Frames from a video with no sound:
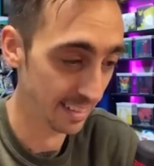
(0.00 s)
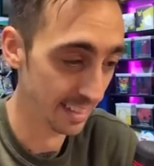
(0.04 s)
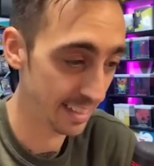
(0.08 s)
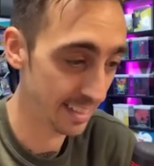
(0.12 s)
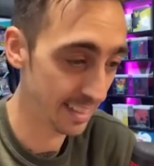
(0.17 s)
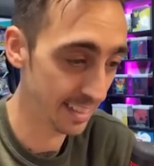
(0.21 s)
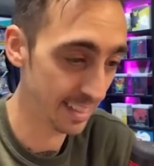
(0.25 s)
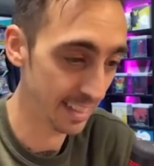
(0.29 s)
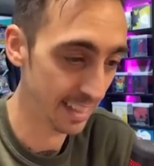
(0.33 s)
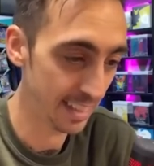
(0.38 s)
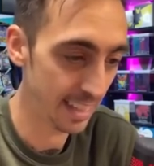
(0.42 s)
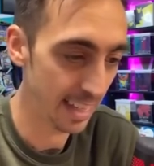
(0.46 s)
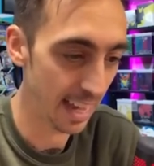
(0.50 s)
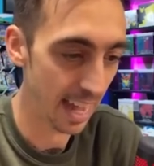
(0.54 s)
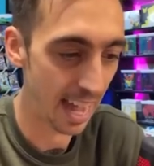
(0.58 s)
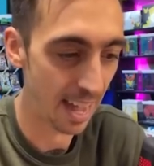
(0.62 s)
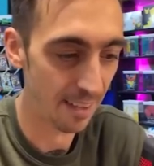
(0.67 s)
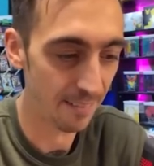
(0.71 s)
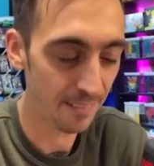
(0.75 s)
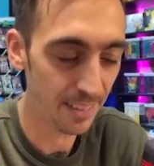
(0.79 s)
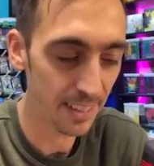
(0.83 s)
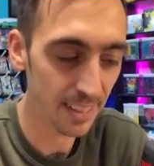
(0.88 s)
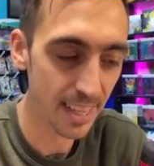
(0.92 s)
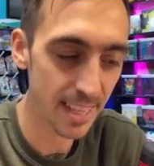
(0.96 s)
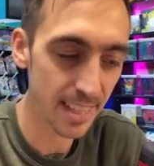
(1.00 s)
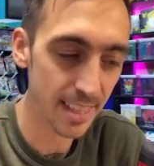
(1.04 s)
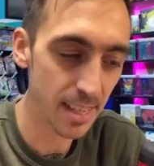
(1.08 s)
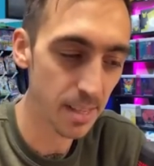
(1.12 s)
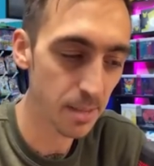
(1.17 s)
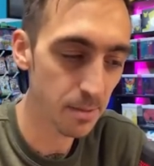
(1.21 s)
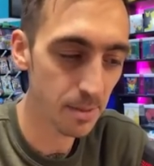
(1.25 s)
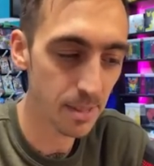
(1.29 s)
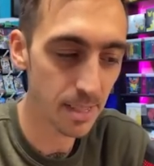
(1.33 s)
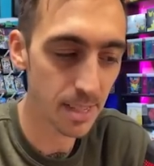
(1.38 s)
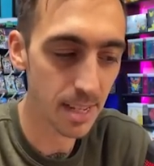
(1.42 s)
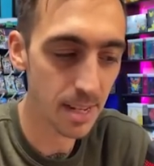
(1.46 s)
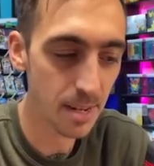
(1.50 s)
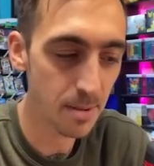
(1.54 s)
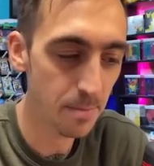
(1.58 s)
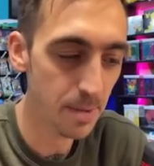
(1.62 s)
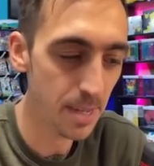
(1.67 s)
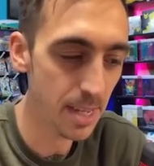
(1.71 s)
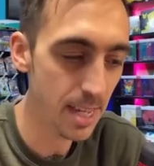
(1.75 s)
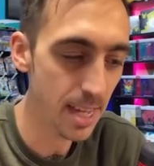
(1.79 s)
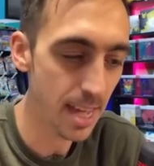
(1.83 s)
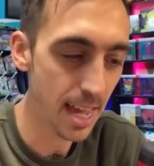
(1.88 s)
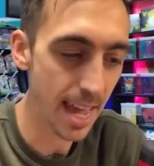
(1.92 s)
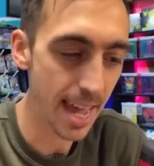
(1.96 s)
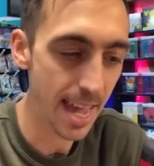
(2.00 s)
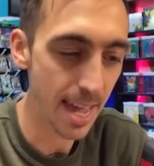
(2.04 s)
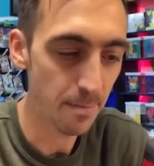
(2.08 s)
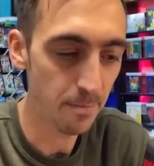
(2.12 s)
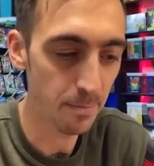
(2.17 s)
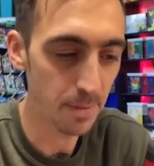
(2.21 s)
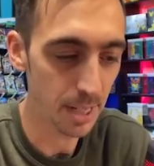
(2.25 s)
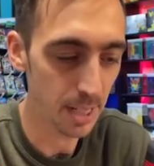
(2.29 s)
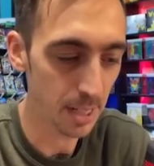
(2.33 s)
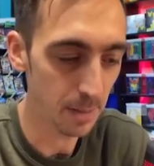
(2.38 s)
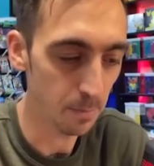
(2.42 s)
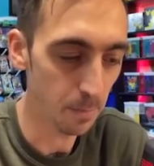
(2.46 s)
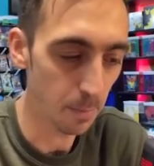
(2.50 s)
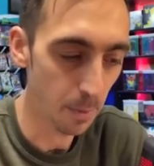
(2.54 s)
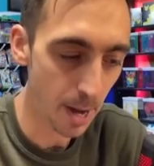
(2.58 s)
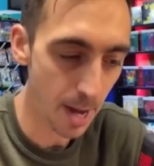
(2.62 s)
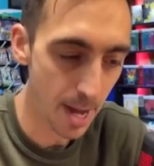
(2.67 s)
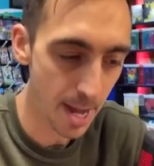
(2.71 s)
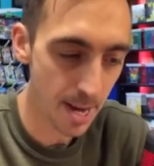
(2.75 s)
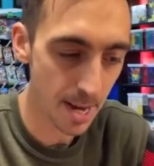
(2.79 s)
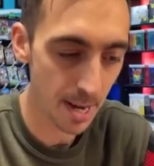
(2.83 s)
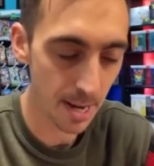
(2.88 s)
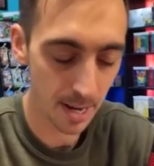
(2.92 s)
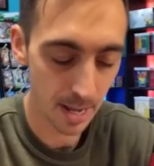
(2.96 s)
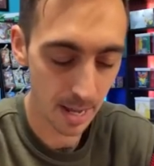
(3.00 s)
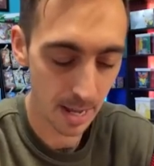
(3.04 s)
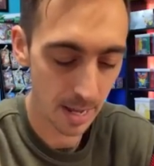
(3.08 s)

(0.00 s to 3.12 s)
Let's see. I feel like this one's gonna be empty, but